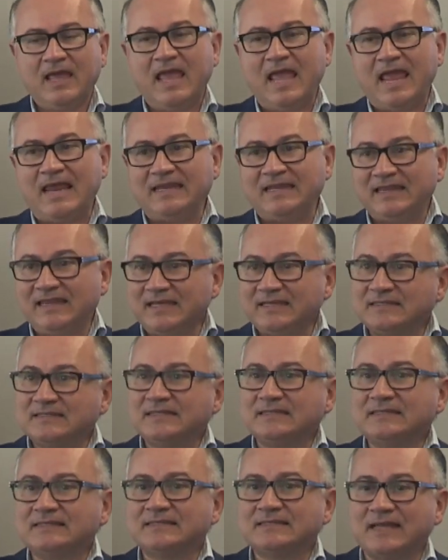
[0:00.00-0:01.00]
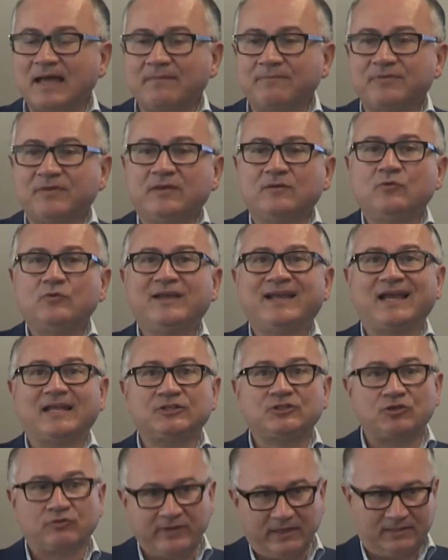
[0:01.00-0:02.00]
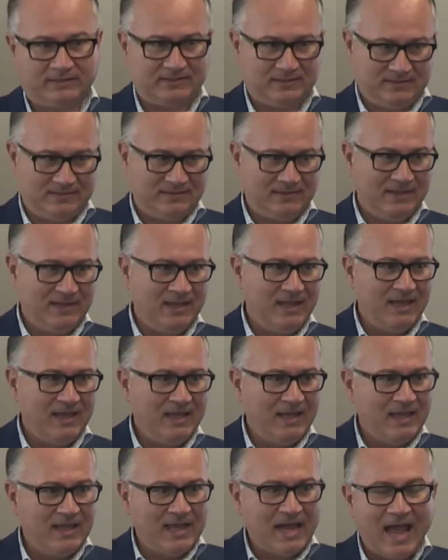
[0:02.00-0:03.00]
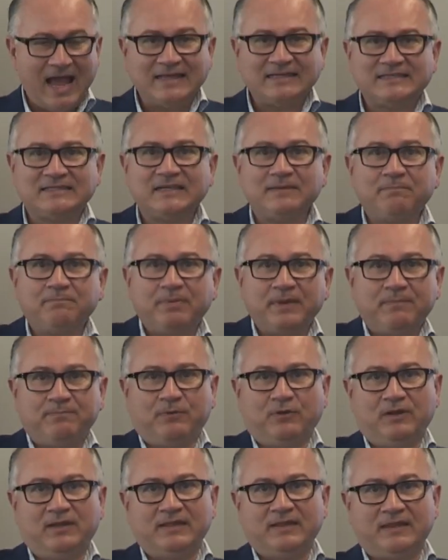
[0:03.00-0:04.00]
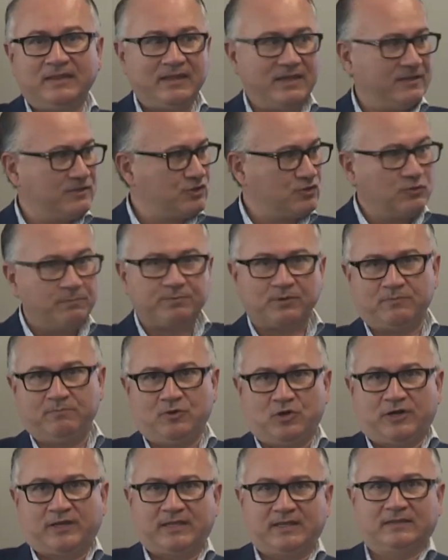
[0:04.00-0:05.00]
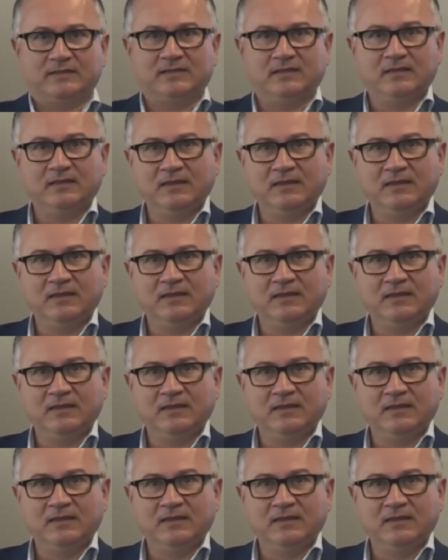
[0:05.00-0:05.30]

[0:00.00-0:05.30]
And this is something we can treat. I see people in the supermarket.